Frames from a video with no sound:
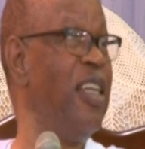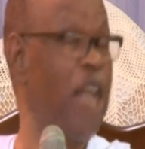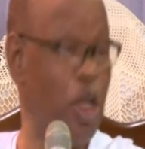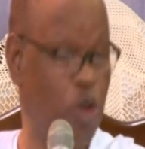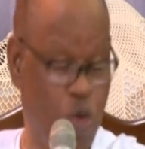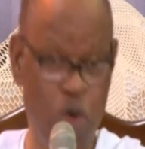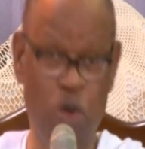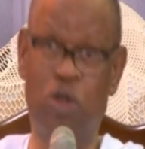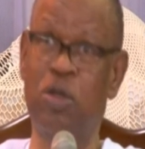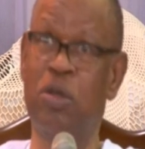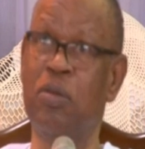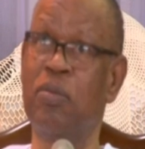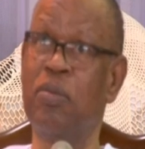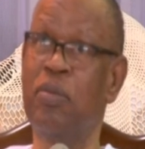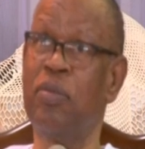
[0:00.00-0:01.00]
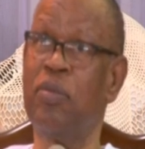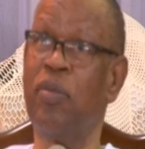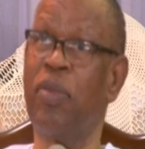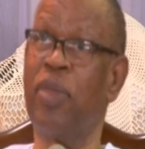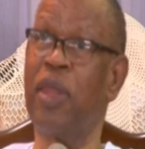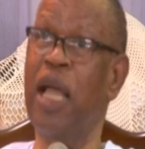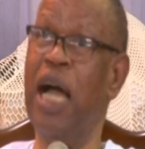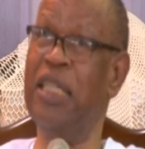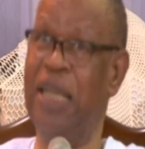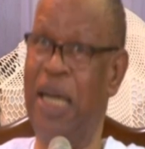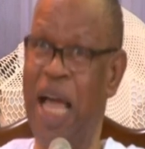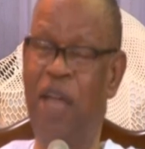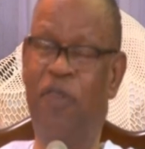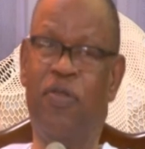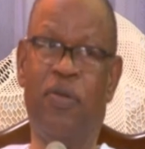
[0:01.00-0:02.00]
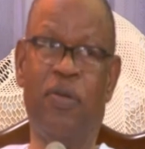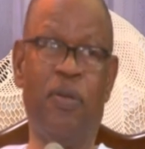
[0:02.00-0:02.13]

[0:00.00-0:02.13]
the truth, and the life.